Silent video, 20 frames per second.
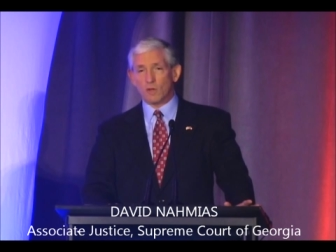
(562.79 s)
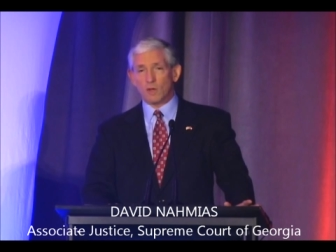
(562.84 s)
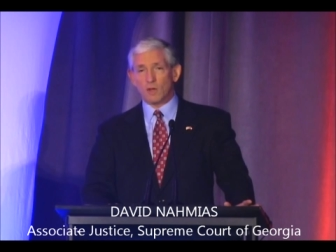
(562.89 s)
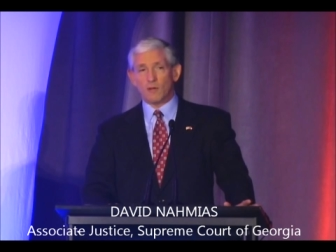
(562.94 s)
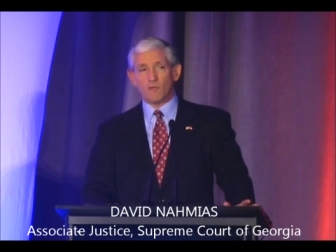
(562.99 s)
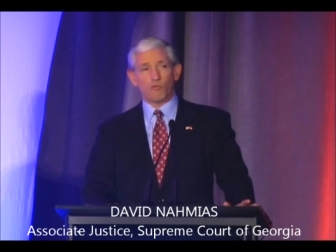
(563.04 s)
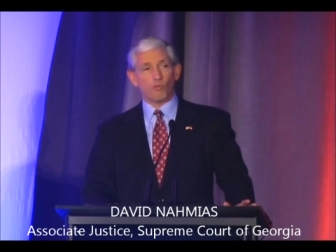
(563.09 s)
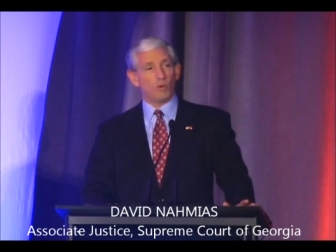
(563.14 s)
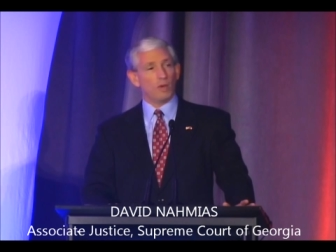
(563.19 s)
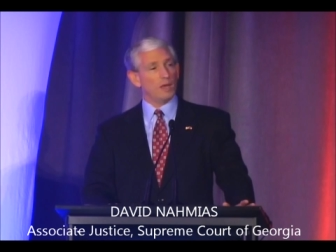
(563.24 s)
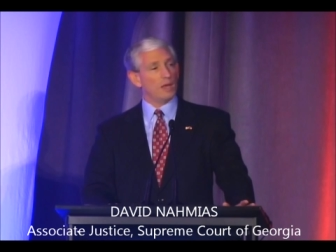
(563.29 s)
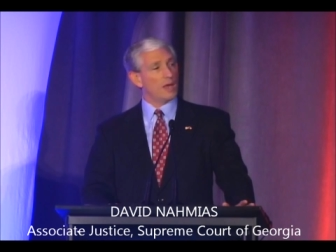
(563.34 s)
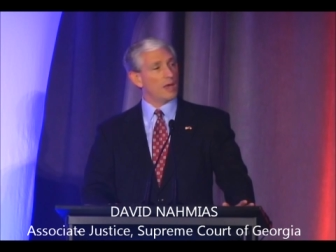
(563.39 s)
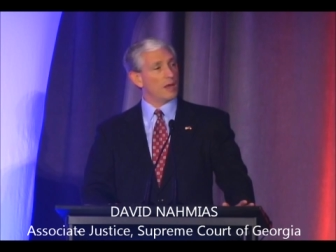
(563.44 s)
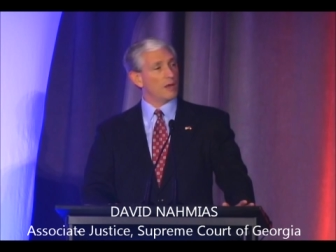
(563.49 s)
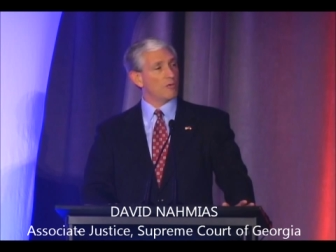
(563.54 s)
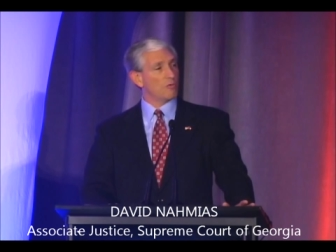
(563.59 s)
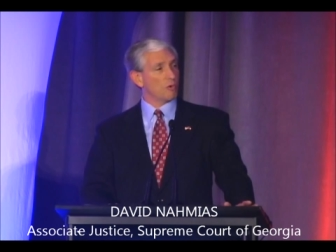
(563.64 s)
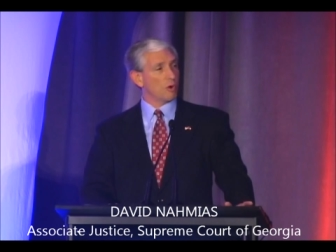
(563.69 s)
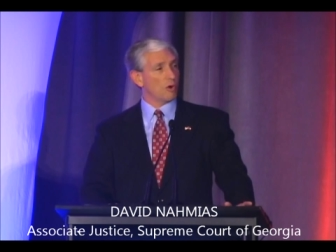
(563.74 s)
If we get
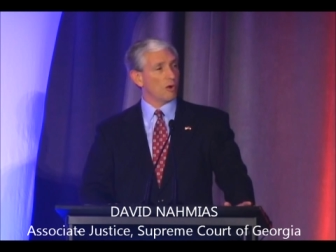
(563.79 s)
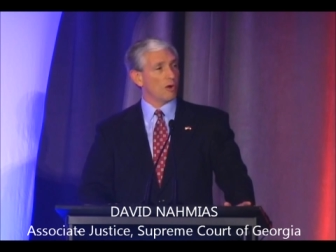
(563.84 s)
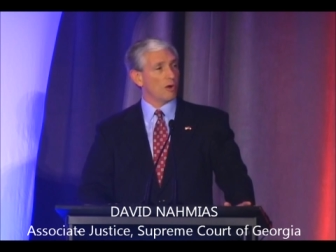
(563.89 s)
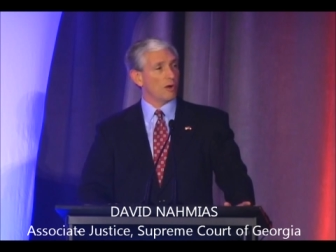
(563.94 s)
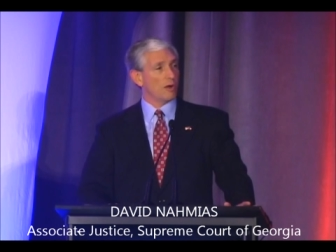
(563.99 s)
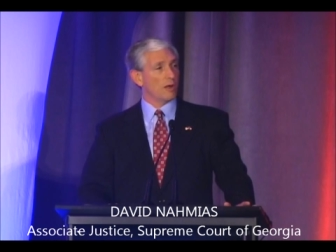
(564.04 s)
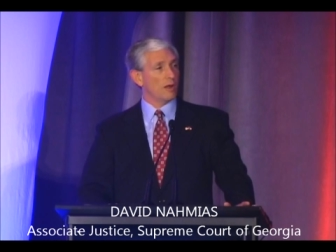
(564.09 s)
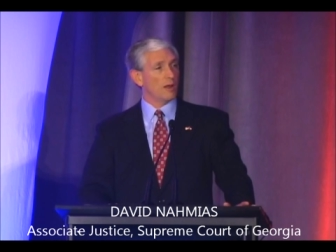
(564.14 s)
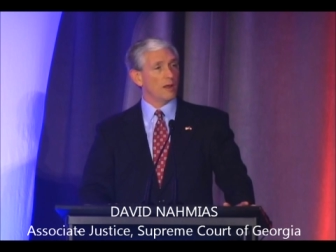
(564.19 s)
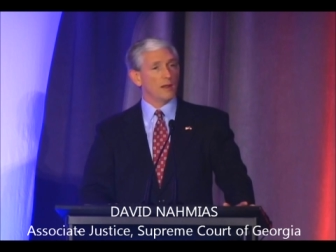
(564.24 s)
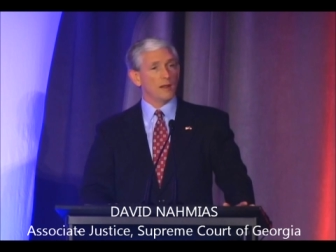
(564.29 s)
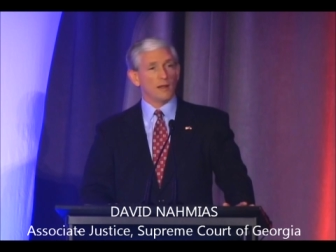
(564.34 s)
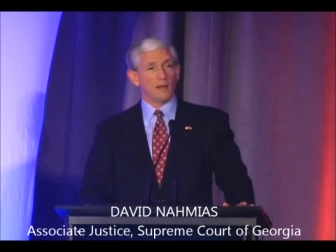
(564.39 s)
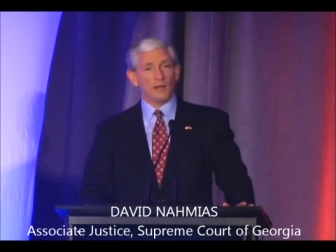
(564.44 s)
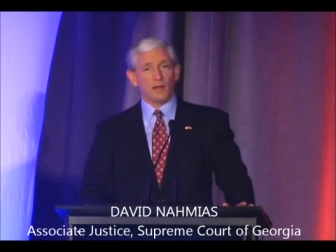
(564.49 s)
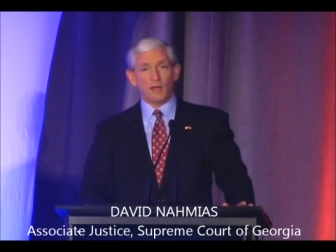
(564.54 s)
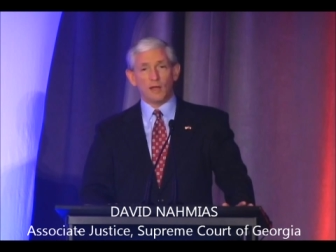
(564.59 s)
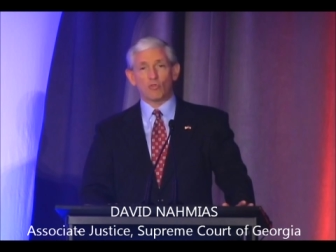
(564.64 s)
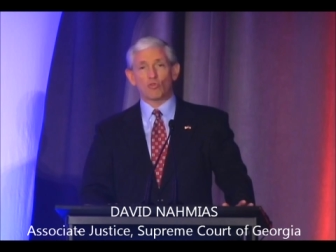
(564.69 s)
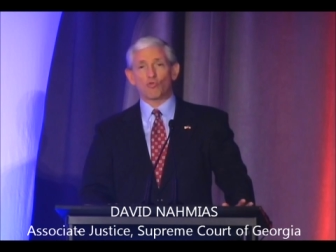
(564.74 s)
it wrong,
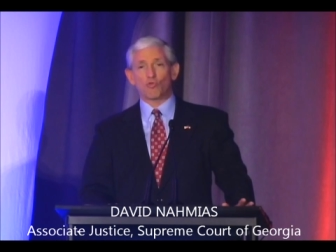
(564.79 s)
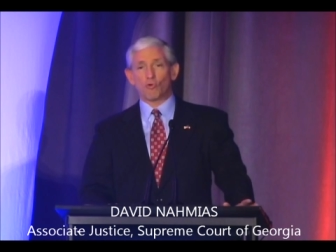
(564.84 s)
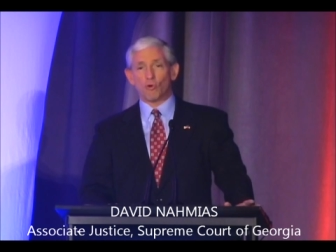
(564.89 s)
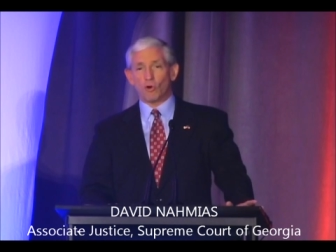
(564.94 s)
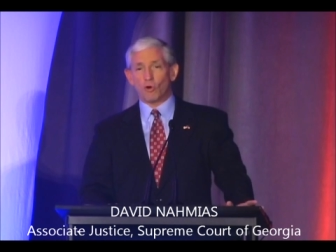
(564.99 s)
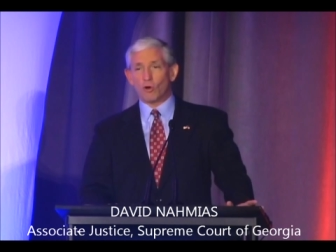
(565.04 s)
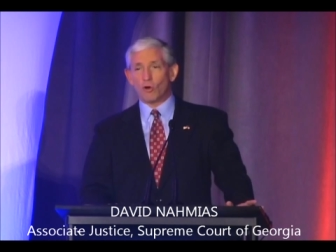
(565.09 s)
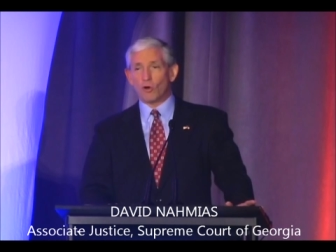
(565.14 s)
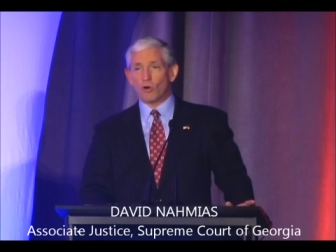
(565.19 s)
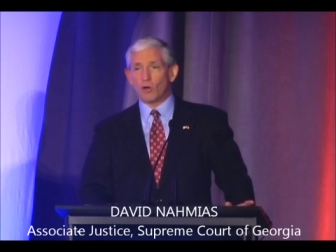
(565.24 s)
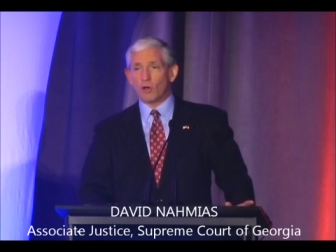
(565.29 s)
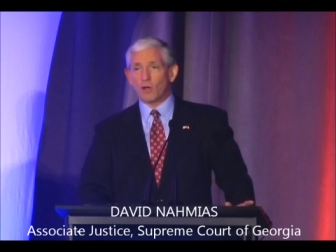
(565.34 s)
it's wrong,